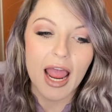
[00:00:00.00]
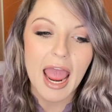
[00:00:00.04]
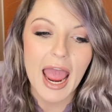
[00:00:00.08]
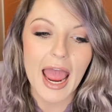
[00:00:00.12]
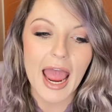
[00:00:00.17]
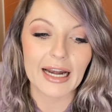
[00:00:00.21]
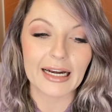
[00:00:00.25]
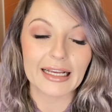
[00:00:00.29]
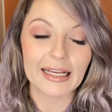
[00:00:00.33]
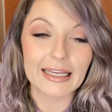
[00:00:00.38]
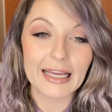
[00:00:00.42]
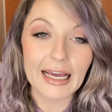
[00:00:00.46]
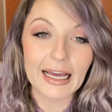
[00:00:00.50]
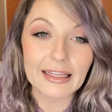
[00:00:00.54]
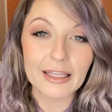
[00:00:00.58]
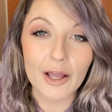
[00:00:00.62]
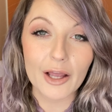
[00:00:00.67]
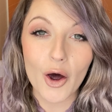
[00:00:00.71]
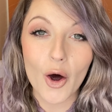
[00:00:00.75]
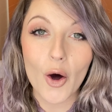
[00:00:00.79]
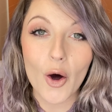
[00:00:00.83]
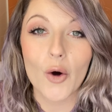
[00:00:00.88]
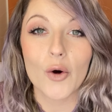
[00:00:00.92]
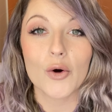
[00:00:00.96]
and get
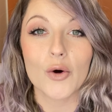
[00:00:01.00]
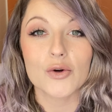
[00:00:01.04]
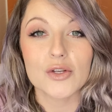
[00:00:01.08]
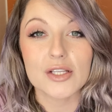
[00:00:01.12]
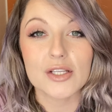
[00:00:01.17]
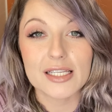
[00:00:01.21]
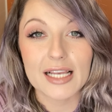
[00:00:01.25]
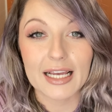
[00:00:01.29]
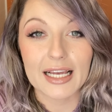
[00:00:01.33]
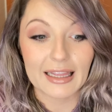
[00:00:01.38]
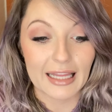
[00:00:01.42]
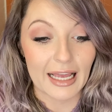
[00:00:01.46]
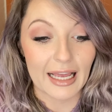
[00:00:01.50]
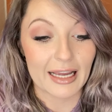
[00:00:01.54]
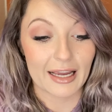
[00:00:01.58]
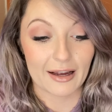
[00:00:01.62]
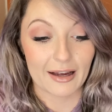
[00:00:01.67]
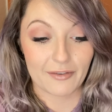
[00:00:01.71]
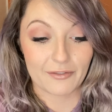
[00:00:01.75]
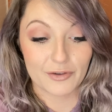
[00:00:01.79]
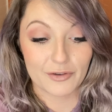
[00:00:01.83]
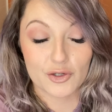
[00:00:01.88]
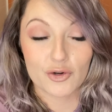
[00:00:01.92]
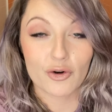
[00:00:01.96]
the hose
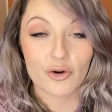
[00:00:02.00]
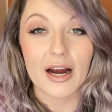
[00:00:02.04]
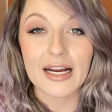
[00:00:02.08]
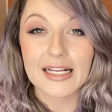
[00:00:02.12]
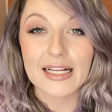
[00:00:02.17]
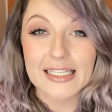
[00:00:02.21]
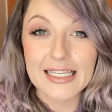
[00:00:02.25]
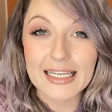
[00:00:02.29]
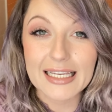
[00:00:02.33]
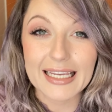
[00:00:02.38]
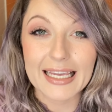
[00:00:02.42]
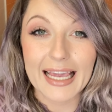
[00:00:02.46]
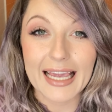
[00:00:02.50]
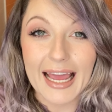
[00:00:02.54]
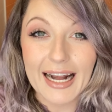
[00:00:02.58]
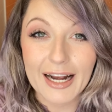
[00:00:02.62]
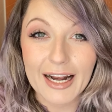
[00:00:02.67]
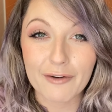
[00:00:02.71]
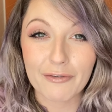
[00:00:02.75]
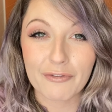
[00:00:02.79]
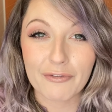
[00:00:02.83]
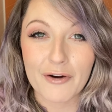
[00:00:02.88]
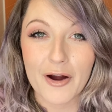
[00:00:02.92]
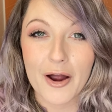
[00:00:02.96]
like try to get
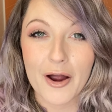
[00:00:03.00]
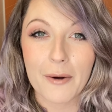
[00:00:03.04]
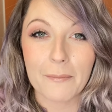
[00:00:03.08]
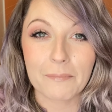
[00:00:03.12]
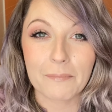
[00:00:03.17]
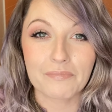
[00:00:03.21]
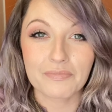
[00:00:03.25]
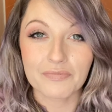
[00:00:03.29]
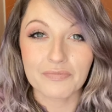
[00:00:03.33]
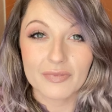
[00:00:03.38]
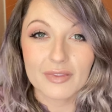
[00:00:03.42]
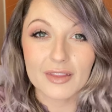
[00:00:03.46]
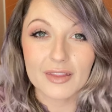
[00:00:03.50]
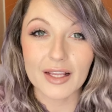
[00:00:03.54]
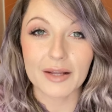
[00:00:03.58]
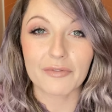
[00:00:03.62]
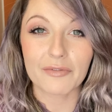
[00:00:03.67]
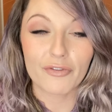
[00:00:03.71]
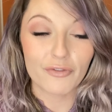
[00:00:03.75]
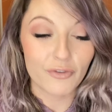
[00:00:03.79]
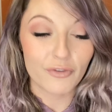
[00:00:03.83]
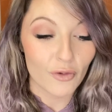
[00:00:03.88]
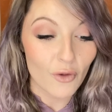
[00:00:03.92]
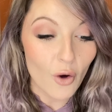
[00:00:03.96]
it from the
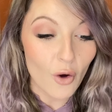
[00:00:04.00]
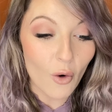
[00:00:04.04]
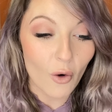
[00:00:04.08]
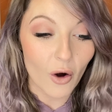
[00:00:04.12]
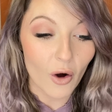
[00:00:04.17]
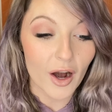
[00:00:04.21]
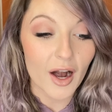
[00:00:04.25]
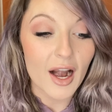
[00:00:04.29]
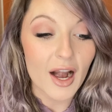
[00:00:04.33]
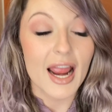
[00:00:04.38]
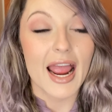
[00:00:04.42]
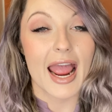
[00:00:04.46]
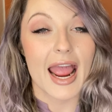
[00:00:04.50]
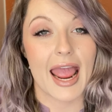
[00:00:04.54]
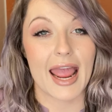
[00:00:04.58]
floor